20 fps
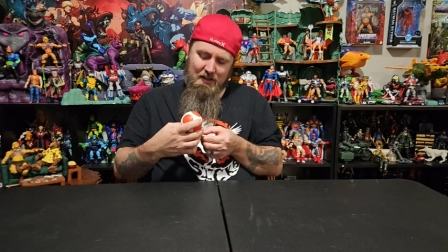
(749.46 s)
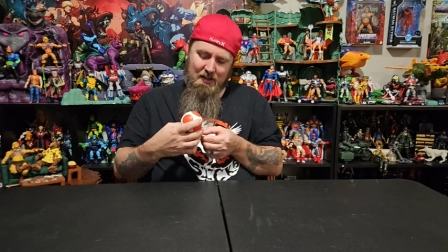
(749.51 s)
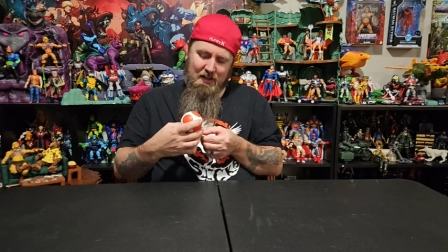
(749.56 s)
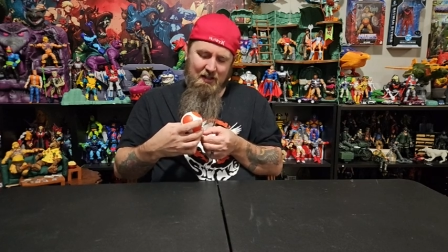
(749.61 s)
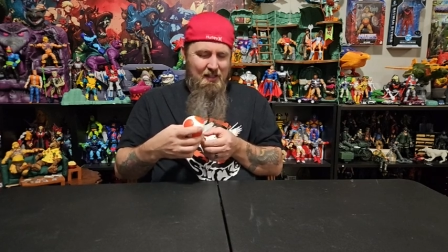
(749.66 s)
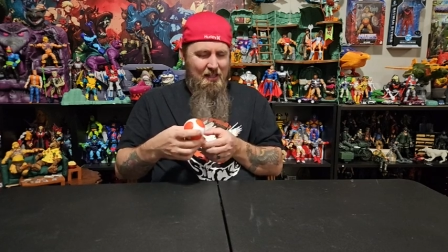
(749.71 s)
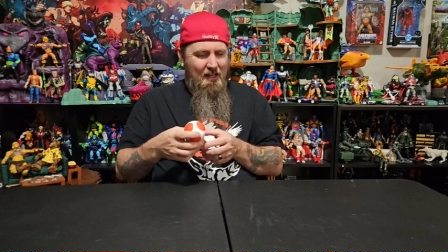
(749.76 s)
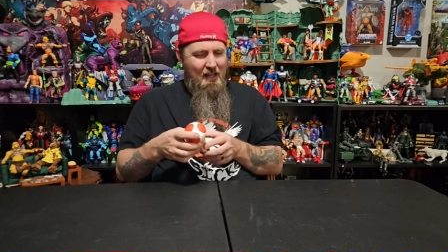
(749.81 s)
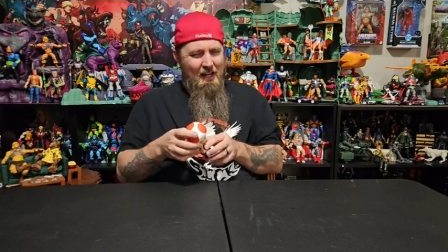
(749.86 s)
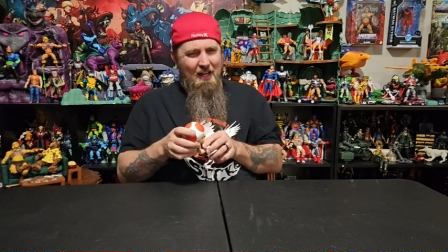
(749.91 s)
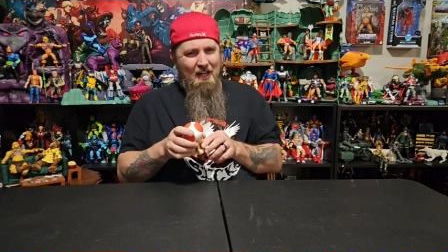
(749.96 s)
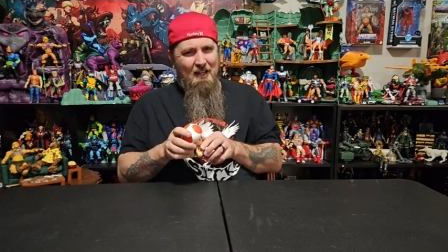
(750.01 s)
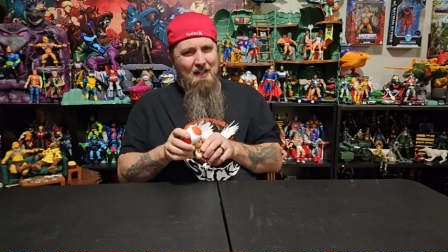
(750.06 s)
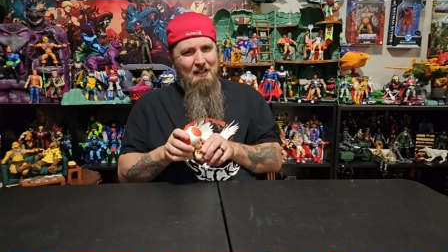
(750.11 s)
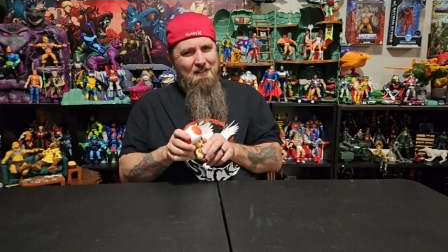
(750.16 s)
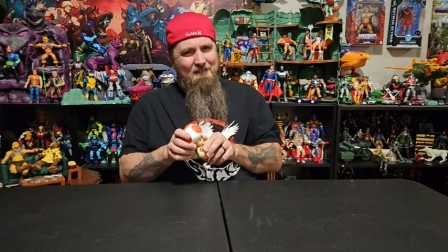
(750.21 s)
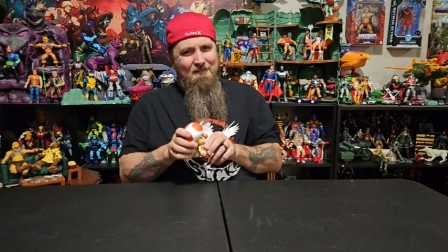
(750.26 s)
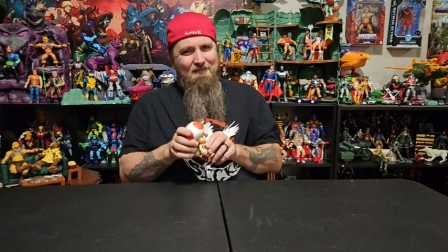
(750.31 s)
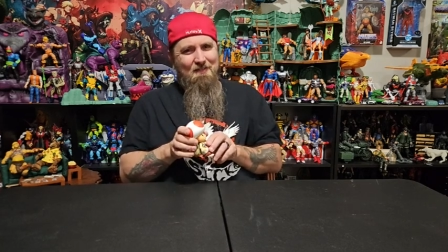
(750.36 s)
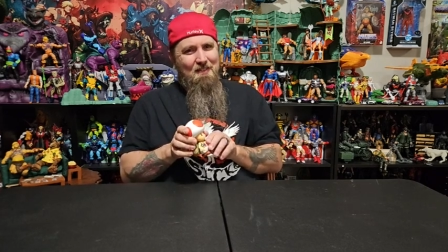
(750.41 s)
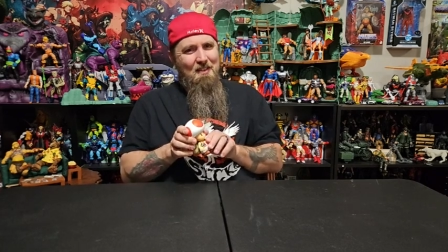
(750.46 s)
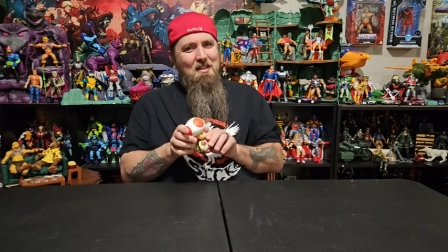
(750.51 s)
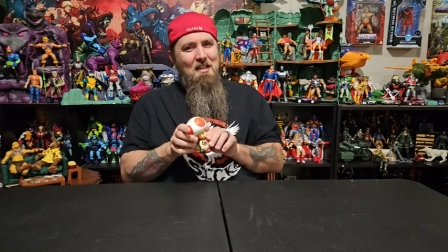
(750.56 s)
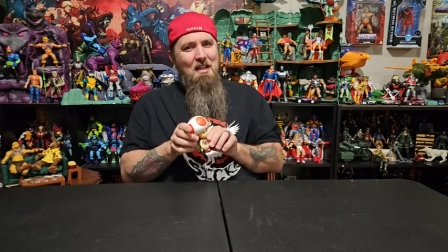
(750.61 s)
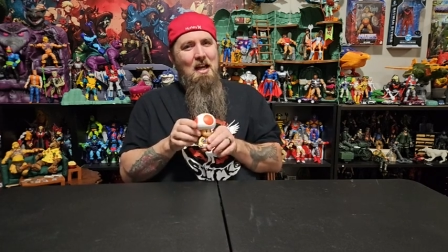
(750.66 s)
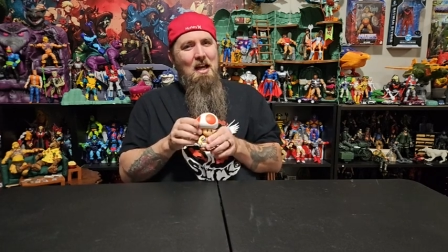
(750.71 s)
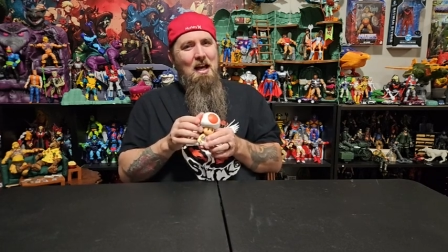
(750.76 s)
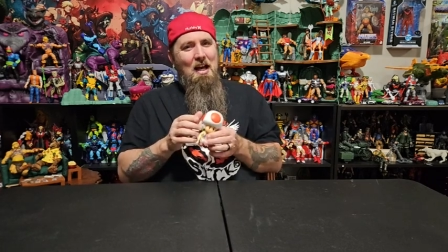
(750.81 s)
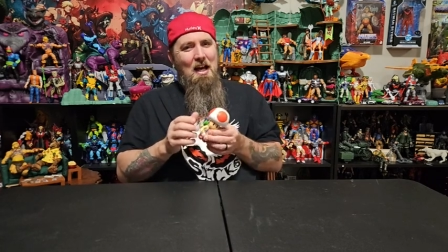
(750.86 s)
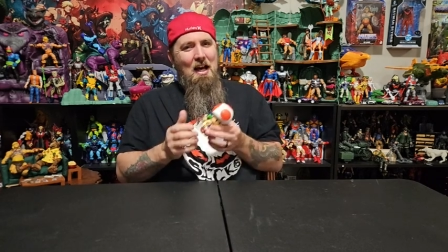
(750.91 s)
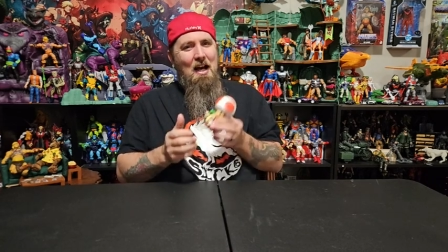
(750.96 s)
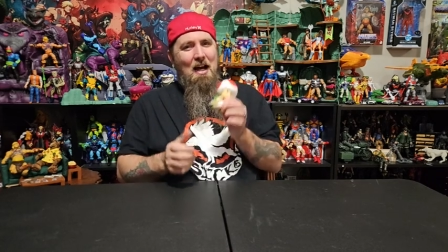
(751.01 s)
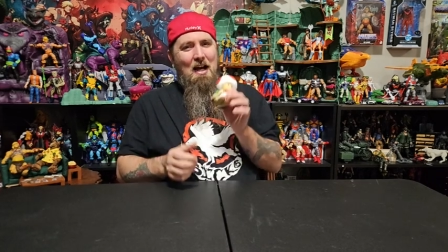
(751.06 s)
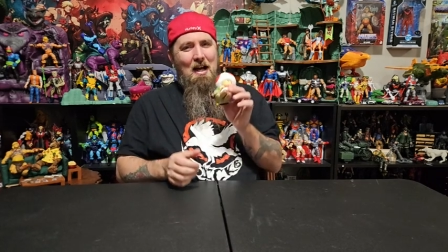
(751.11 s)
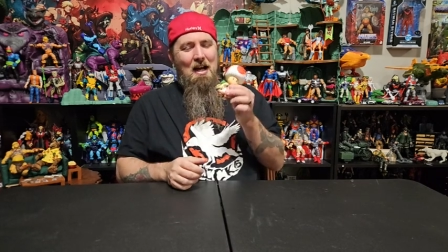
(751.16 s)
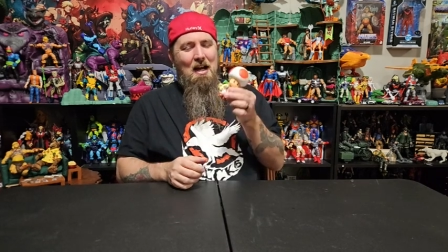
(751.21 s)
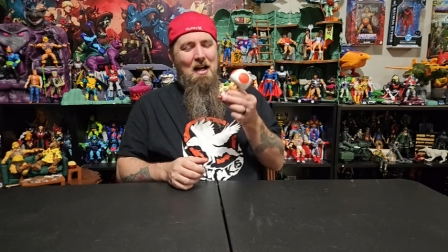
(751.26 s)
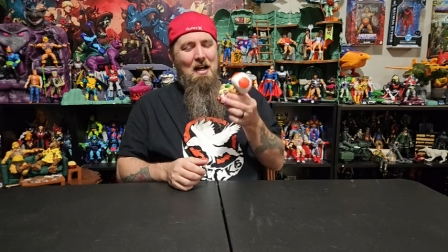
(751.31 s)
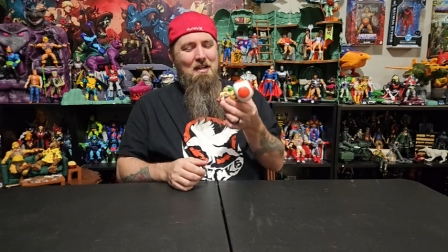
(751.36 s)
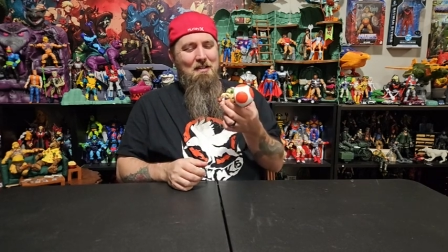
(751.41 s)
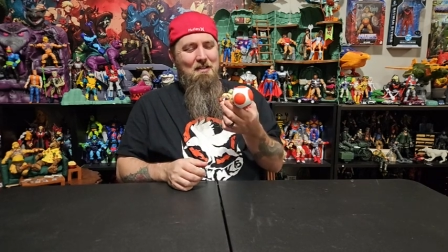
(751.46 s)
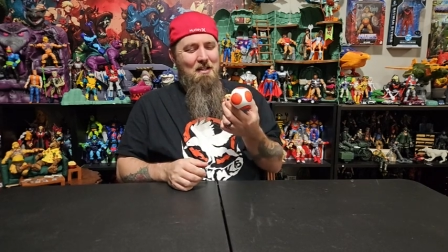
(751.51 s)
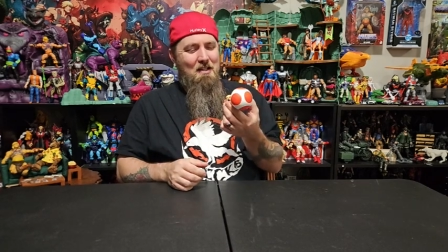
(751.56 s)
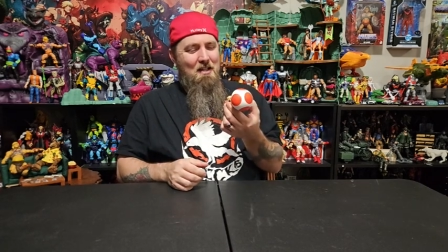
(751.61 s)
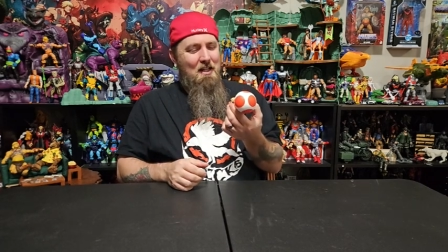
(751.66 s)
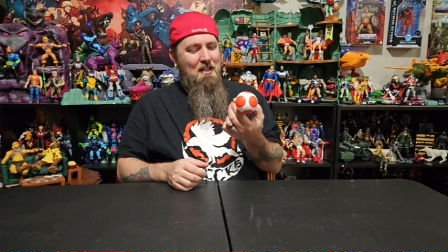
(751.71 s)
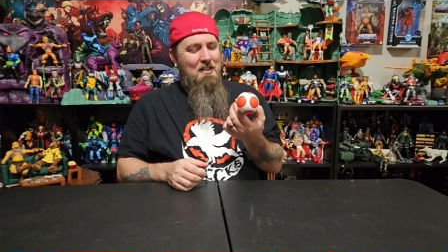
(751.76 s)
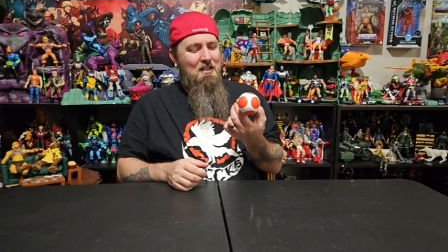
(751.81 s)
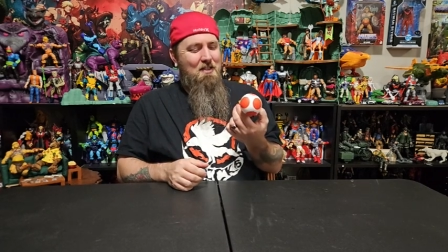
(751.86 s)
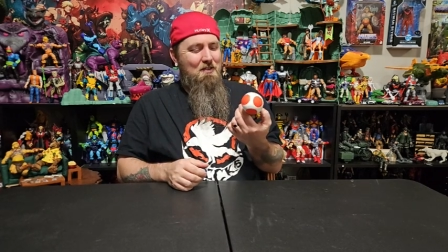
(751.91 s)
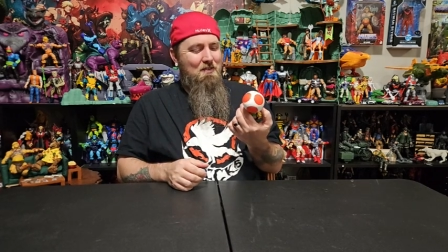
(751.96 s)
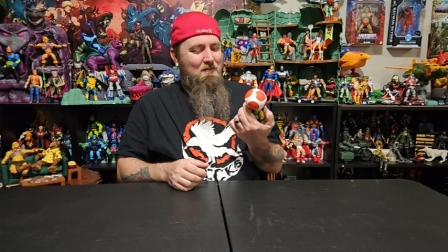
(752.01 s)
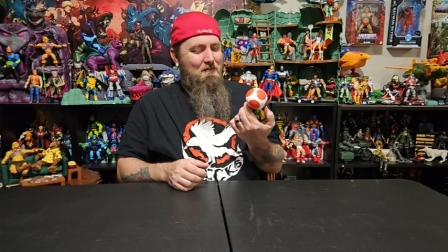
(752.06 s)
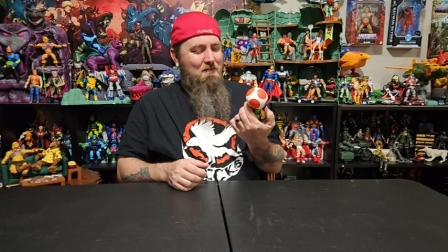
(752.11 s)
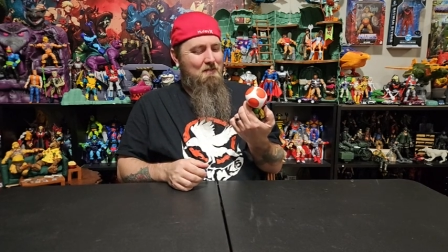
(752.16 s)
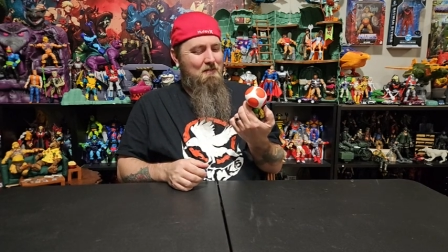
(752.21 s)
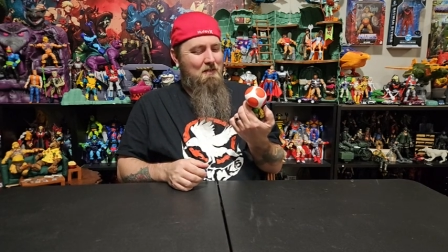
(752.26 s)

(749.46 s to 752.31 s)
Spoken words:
yeah, I do.